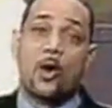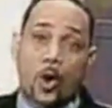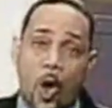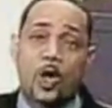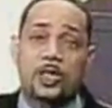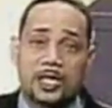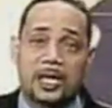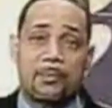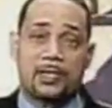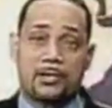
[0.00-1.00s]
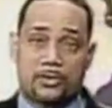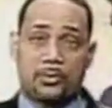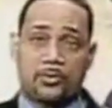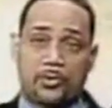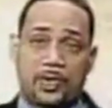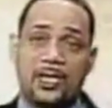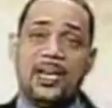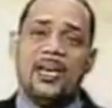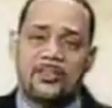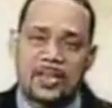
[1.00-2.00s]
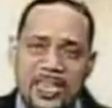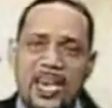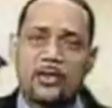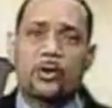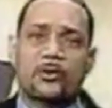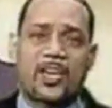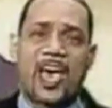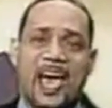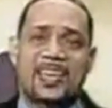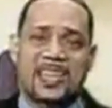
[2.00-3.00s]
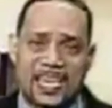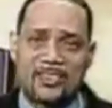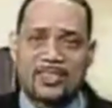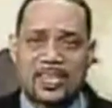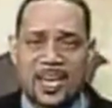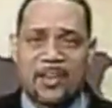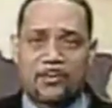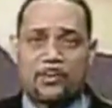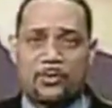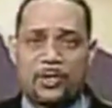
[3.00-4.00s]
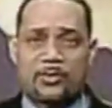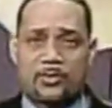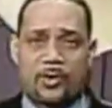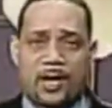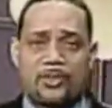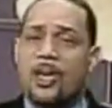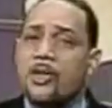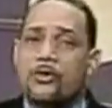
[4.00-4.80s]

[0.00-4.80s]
or call the number that is on the screen to get your tithe into the gospel of Jesus Christ.